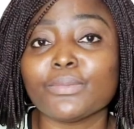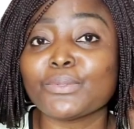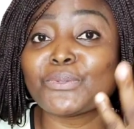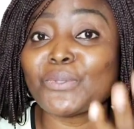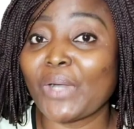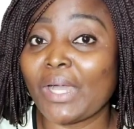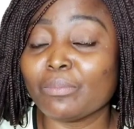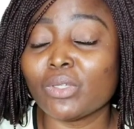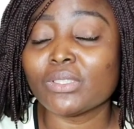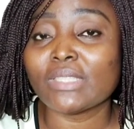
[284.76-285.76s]
So
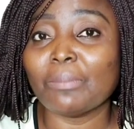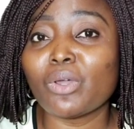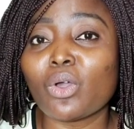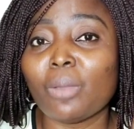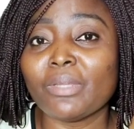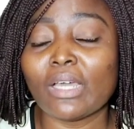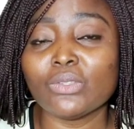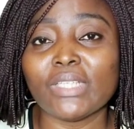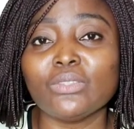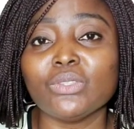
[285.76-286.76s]
I'm not coming
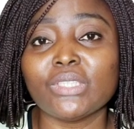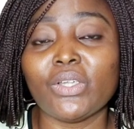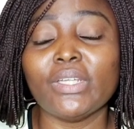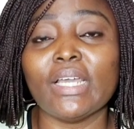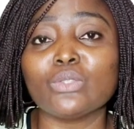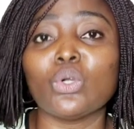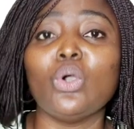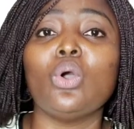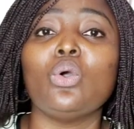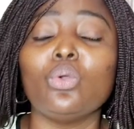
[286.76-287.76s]
out here to tell you that,
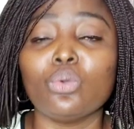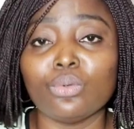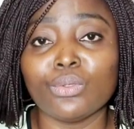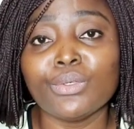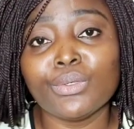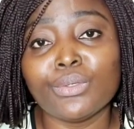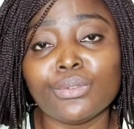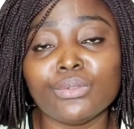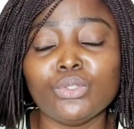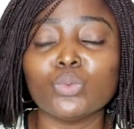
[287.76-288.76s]
oh,
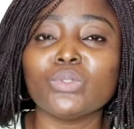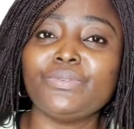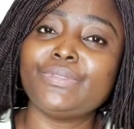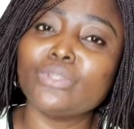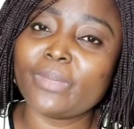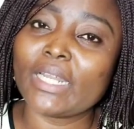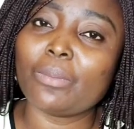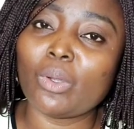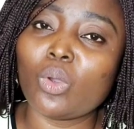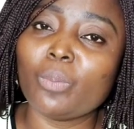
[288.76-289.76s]
you won't feel bad
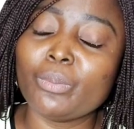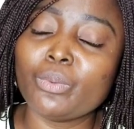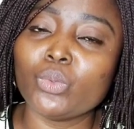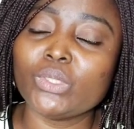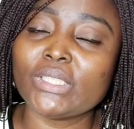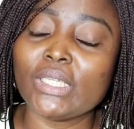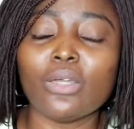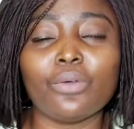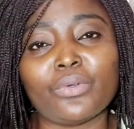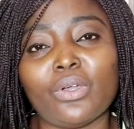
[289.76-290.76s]
about what people would say.
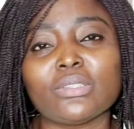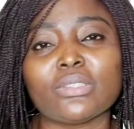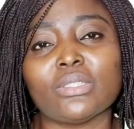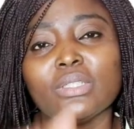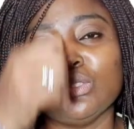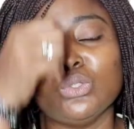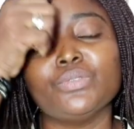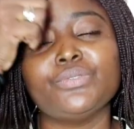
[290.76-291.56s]
Of course, you'll